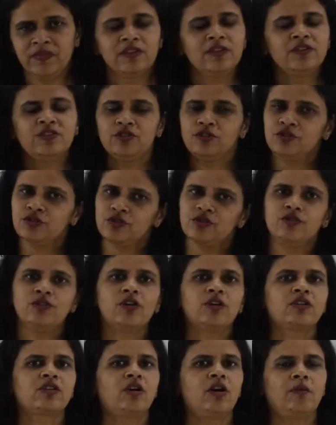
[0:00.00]
you should
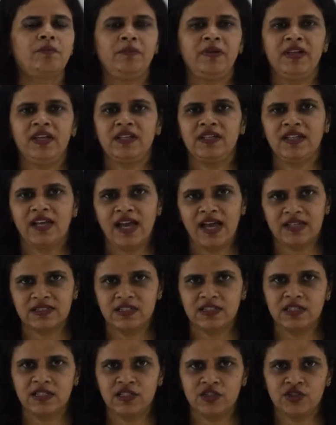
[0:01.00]
not copy it
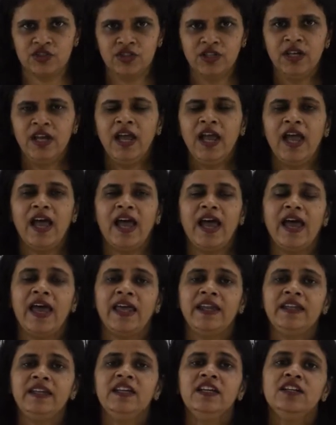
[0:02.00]
as such,
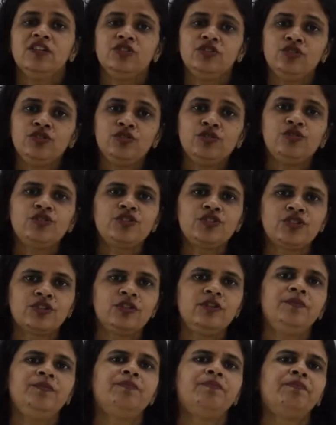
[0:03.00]
and you
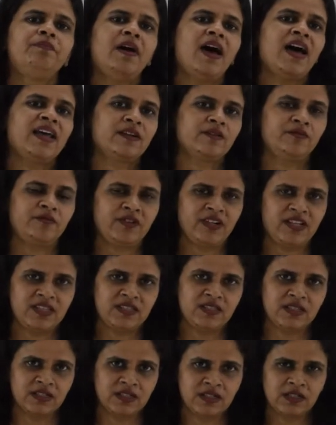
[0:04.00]
should
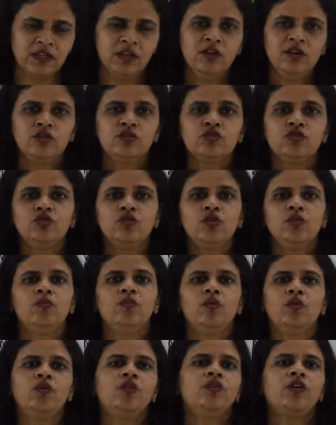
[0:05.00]
paraphrase it. To know
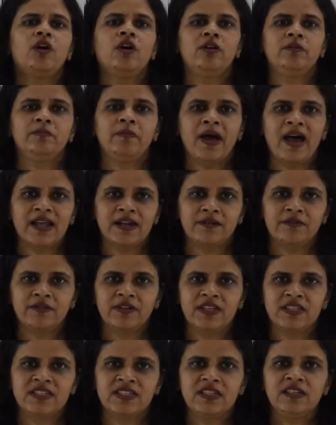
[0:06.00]
more on
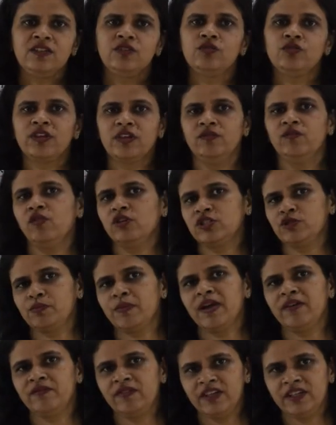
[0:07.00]
paraphrasing, you can watch
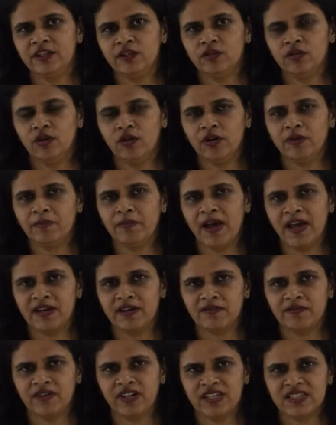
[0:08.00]
my video on
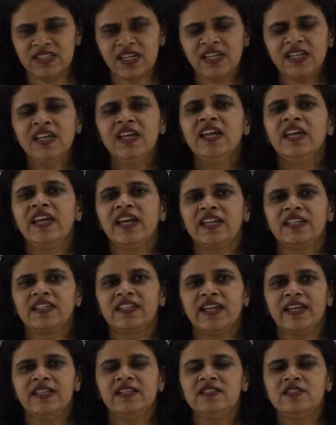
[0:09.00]
paraphrasing.
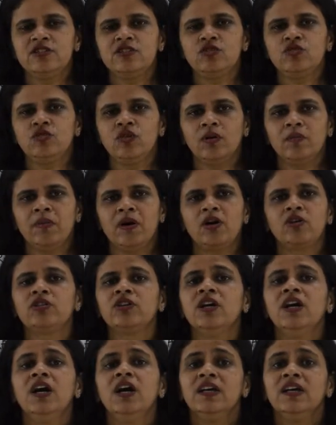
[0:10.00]
It tells you
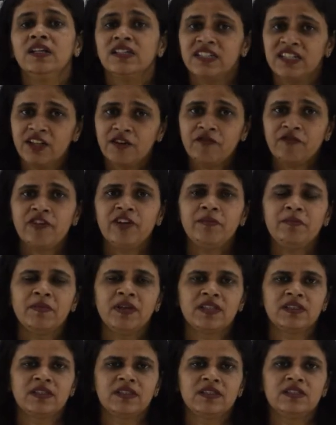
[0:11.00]
about different
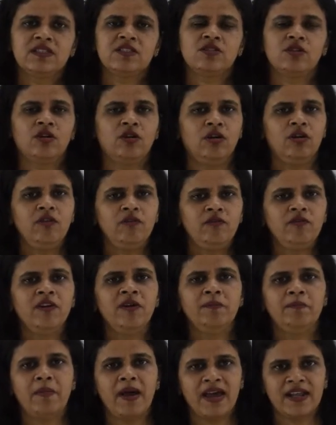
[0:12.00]
methods of
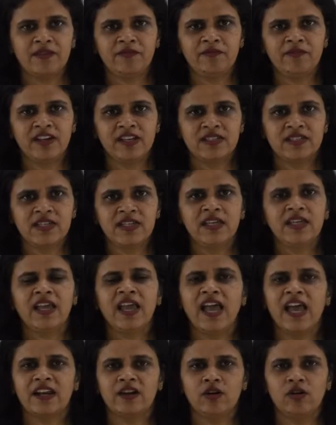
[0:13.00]

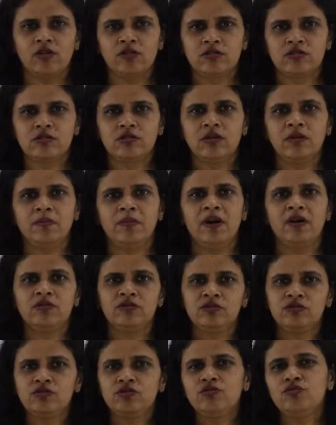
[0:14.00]
paraphrasing and also
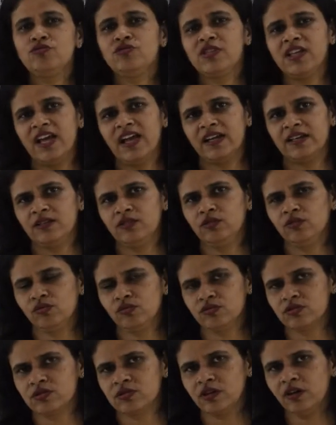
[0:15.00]
about do's and
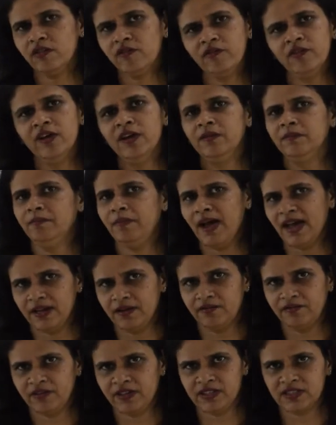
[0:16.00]
don'ts of
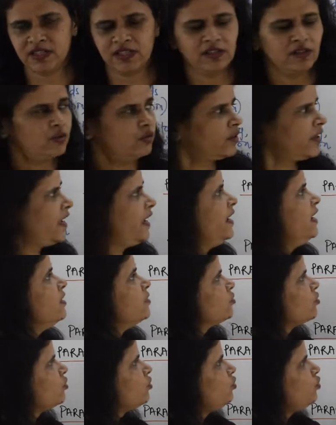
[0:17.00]
paraphrasing. Okay,
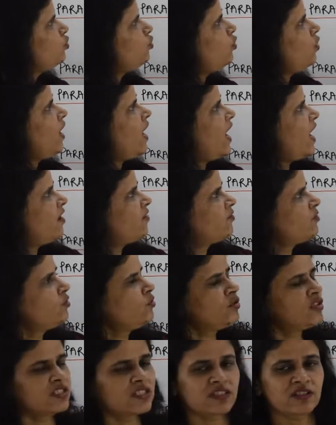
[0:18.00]
so you have
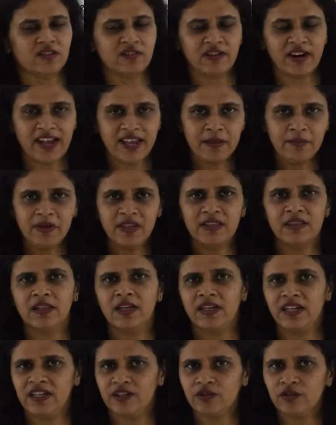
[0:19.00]
to describe in
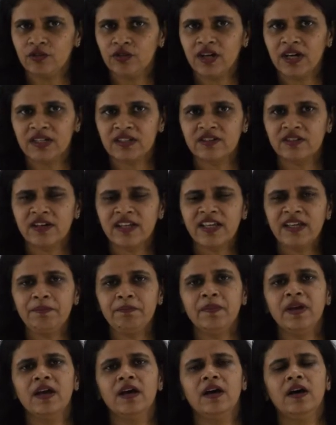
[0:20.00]
the introductory
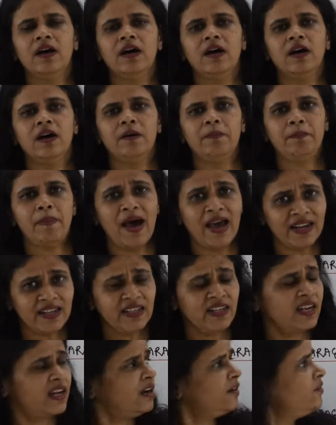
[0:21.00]

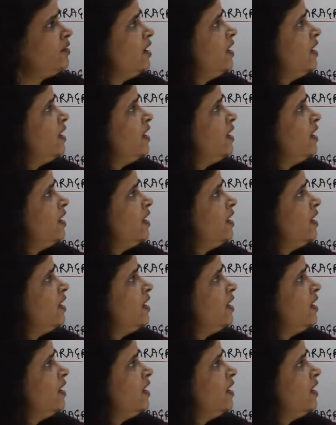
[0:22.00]
paragraph